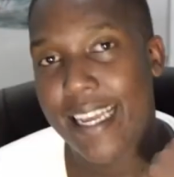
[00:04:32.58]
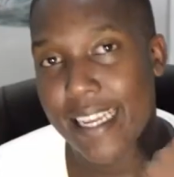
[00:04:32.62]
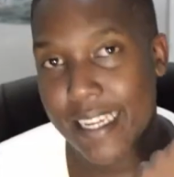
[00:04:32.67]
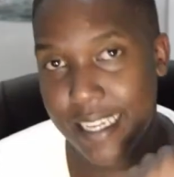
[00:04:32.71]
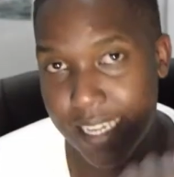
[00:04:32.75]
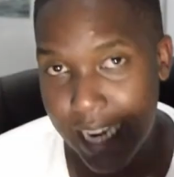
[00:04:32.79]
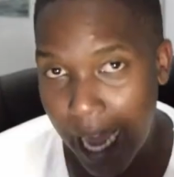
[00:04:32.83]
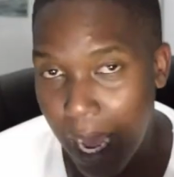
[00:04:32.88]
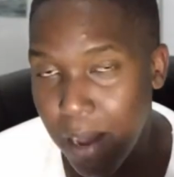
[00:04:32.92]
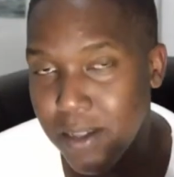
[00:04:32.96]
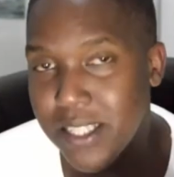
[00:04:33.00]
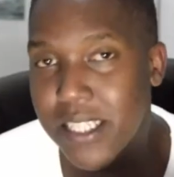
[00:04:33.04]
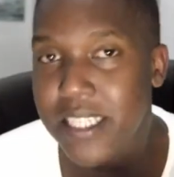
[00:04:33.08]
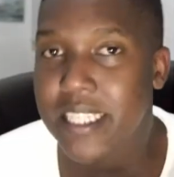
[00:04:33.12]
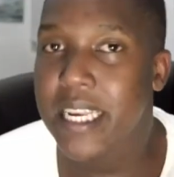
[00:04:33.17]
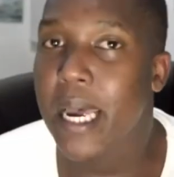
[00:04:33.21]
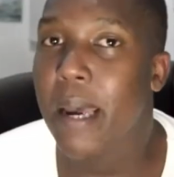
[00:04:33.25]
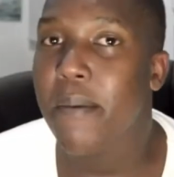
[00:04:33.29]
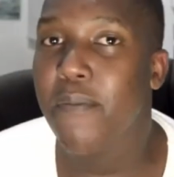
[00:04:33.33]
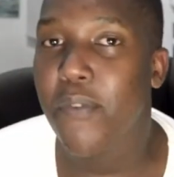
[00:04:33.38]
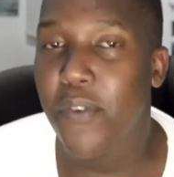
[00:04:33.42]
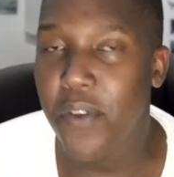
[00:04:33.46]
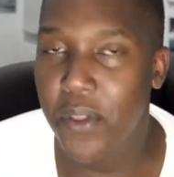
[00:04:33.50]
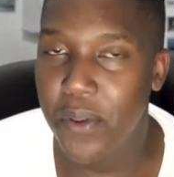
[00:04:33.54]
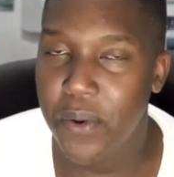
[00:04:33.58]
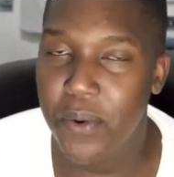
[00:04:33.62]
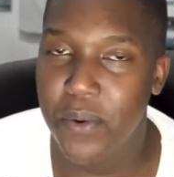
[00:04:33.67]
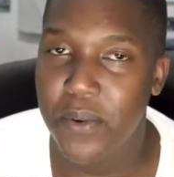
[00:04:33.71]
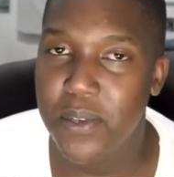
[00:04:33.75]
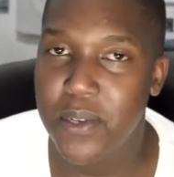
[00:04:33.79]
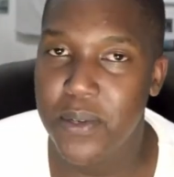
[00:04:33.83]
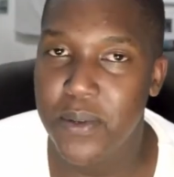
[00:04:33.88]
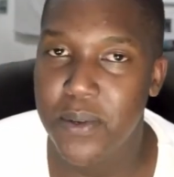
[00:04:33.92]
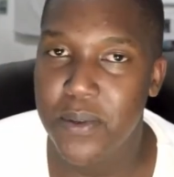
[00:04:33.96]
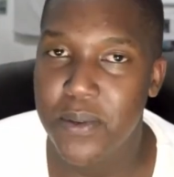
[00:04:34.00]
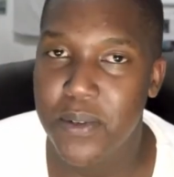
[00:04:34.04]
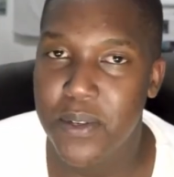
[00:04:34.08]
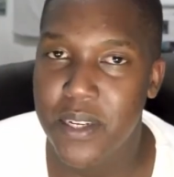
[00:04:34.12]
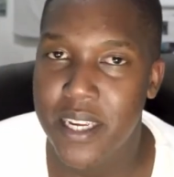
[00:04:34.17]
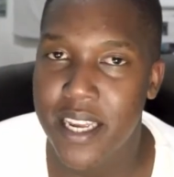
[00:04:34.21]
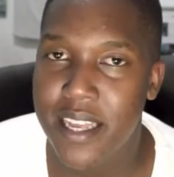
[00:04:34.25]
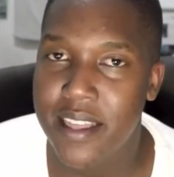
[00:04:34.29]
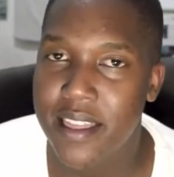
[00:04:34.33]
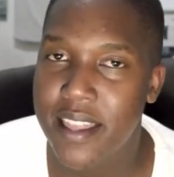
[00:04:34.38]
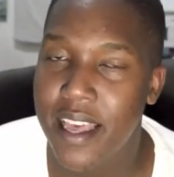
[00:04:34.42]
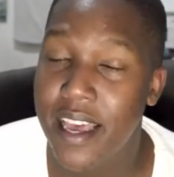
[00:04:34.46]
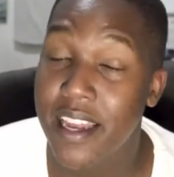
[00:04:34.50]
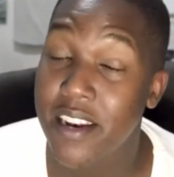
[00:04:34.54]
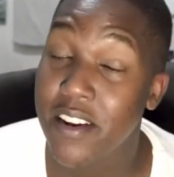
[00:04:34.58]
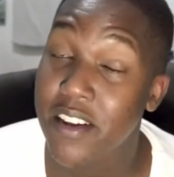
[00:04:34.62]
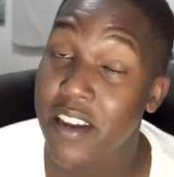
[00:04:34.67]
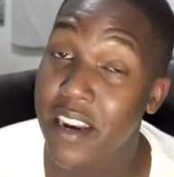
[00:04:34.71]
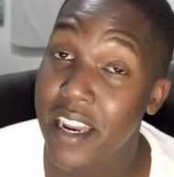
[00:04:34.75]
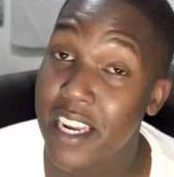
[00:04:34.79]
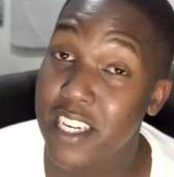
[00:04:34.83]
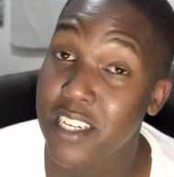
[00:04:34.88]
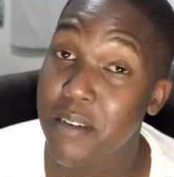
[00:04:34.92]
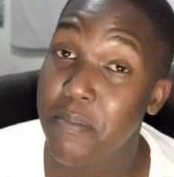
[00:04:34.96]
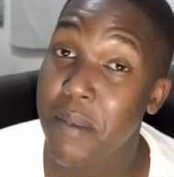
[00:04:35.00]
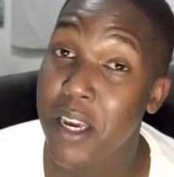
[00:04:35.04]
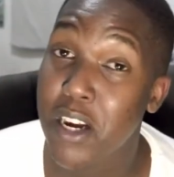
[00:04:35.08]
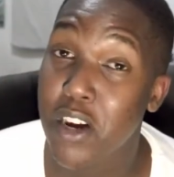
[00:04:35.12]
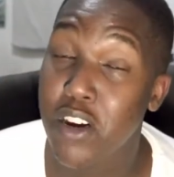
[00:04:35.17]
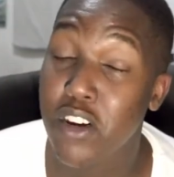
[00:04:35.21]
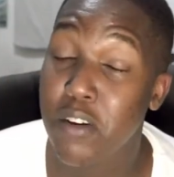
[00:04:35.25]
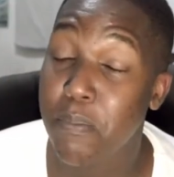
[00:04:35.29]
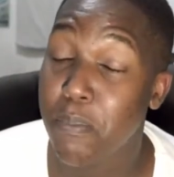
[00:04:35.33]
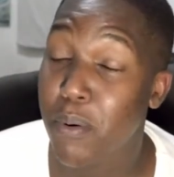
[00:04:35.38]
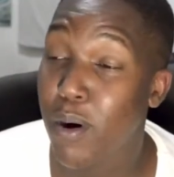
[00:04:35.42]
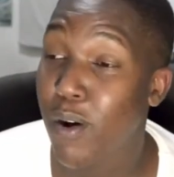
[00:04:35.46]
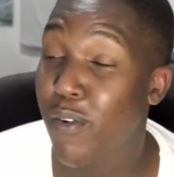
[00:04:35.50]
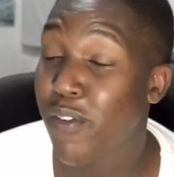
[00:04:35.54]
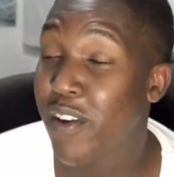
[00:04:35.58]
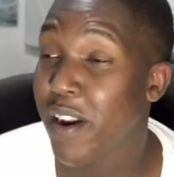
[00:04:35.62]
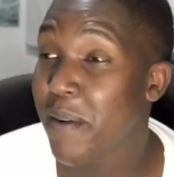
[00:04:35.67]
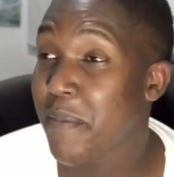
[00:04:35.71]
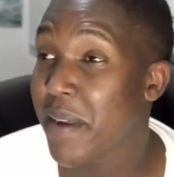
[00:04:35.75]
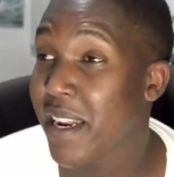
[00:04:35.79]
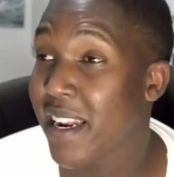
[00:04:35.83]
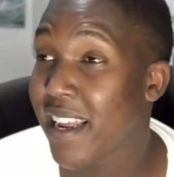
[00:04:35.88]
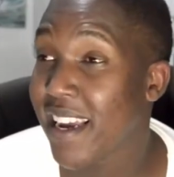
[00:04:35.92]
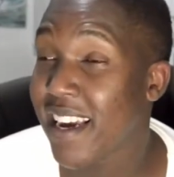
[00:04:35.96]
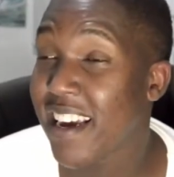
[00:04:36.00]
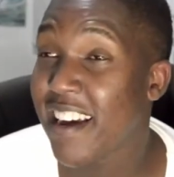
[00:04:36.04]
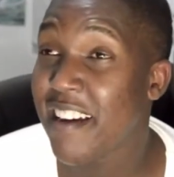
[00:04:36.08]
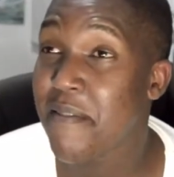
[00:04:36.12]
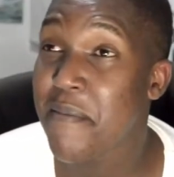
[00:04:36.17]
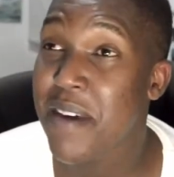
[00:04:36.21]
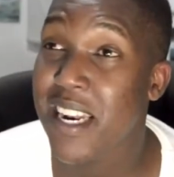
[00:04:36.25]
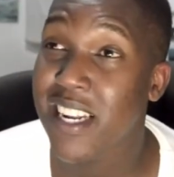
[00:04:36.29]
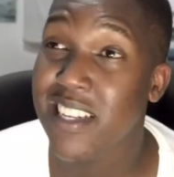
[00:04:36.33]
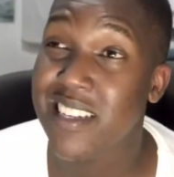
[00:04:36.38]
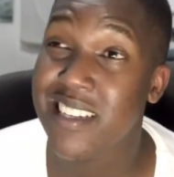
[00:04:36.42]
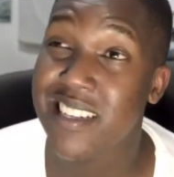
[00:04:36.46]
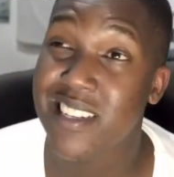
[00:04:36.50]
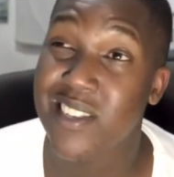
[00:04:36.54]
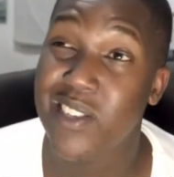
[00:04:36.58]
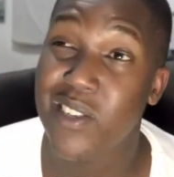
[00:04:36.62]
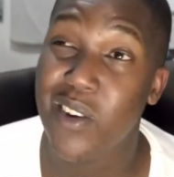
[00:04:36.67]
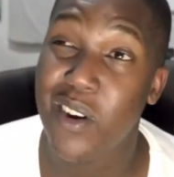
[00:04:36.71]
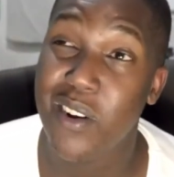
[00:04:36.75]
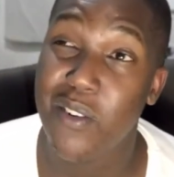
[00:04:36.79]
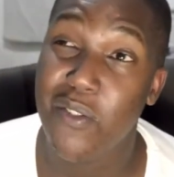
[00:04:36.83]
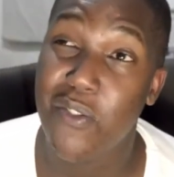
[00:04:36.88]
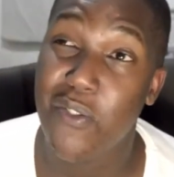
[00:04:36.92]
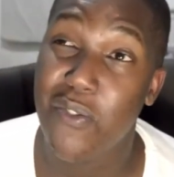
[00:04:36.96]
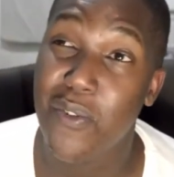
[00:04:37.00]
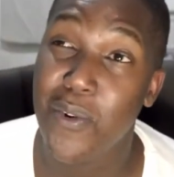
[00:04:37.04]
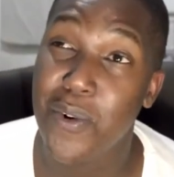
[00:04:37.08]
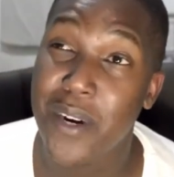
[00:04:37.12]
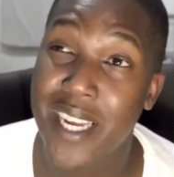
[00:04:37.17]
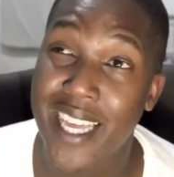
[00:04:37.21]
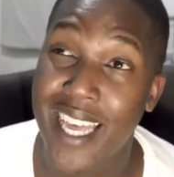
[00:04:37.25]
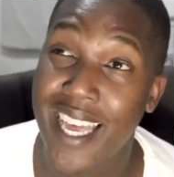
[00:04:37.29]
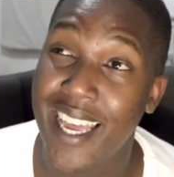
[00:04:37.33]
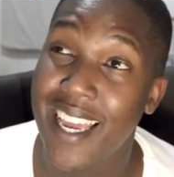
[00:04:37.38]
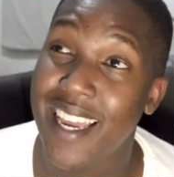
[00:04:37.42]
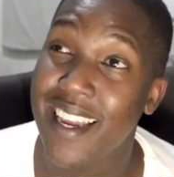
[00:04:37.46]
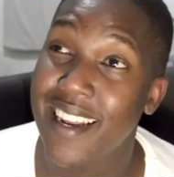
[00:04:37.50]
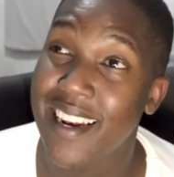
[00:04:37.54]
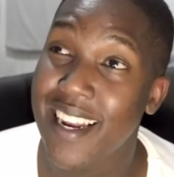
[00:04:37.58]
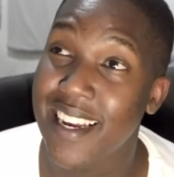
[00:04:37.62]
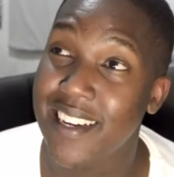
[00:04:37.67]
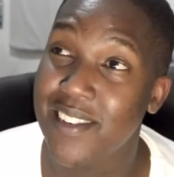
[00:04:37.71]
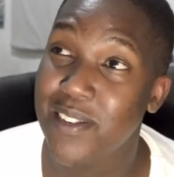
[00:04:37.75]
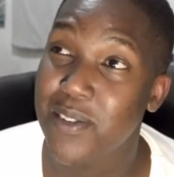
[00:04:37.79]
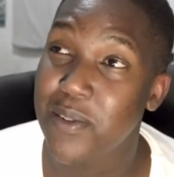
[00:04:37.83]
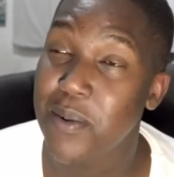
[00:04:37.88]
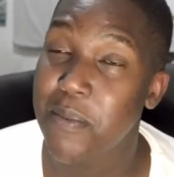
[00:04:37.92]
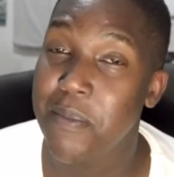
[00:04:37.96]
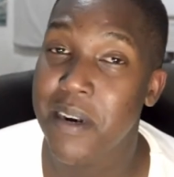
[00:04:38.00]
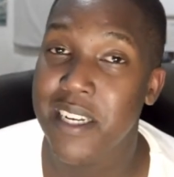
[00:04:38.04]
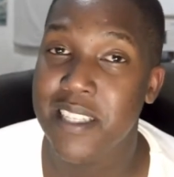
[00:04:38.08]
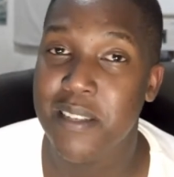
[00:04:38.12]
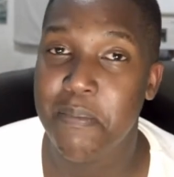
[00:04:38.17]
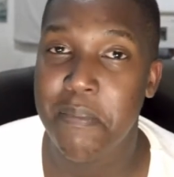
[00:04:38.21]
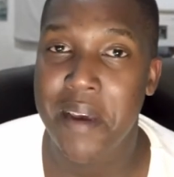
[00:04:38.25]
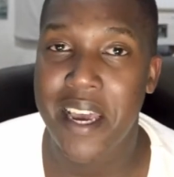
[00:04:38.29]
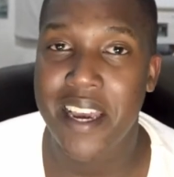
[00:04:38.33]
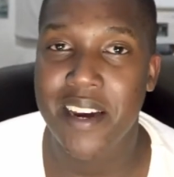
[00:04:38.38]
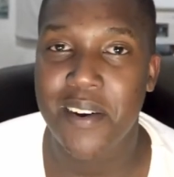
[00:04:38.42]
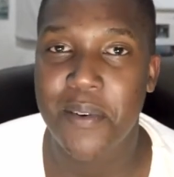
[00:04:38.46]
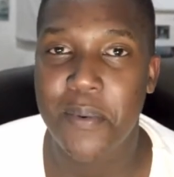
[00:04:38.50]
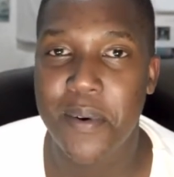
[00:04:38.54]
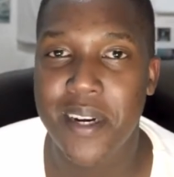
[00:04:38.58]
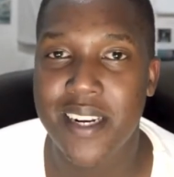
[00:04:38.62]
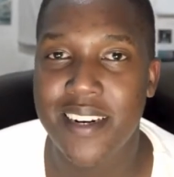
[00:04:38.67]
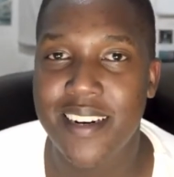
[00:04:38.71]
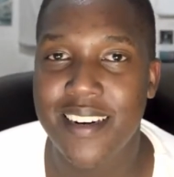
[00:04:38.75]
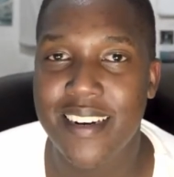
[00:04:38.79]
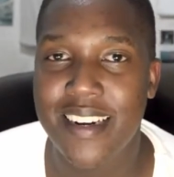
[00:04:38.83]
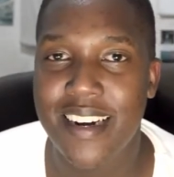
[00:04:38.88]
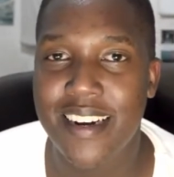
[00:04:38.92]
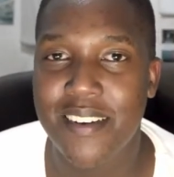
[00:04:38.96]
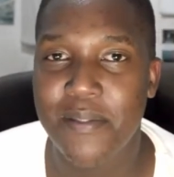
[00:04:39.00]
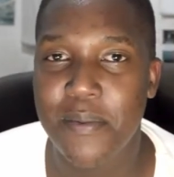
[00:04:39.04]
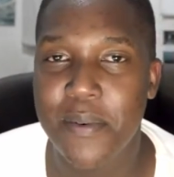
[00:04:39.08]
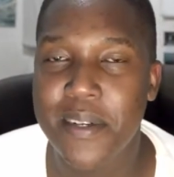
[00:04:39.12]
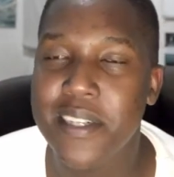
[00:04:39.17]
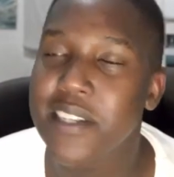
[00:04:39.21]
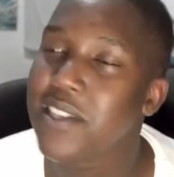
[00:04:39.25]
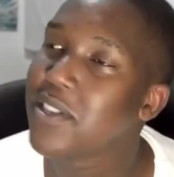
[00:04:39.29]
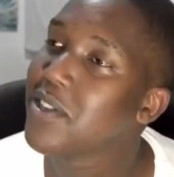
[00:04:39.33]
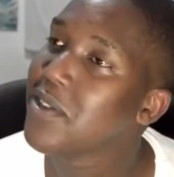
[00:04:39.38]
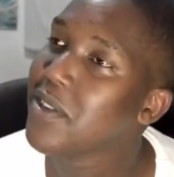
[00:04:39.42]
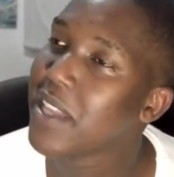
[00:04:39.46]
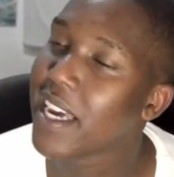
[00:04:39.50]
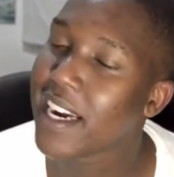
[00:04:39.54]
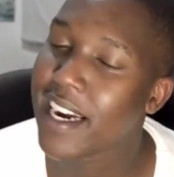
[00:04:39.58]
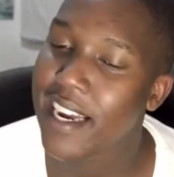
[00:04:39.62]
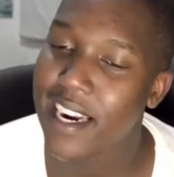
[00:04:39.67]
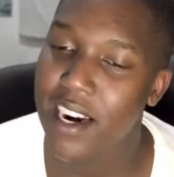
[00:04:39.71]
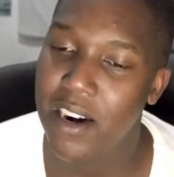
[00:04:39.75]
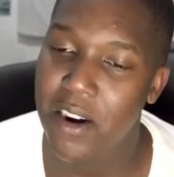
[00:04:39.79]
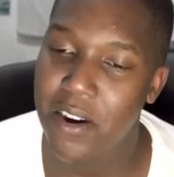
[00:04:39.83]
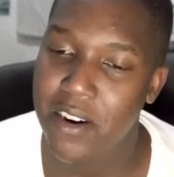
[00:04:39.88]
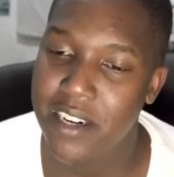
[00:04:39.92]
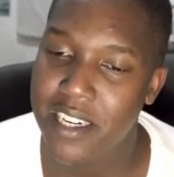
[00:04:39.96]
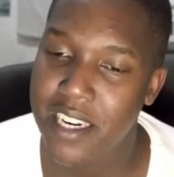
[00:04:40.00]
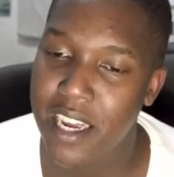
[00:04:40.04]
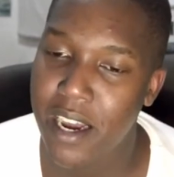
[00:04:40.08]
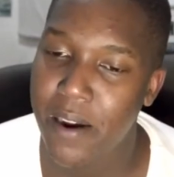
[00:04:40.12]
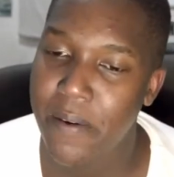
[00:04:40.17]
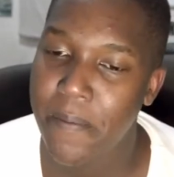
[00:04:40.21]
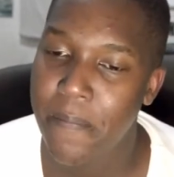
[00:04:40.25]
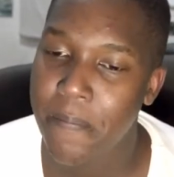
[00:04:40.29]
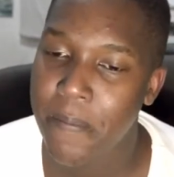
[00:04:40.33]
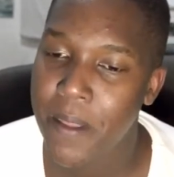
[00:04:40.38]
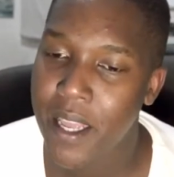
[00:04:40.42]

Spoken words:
now's the time for you to get that, and you can actually make a good profit. I made a solid 4K like 2 months back when we went to that kind of lockdown.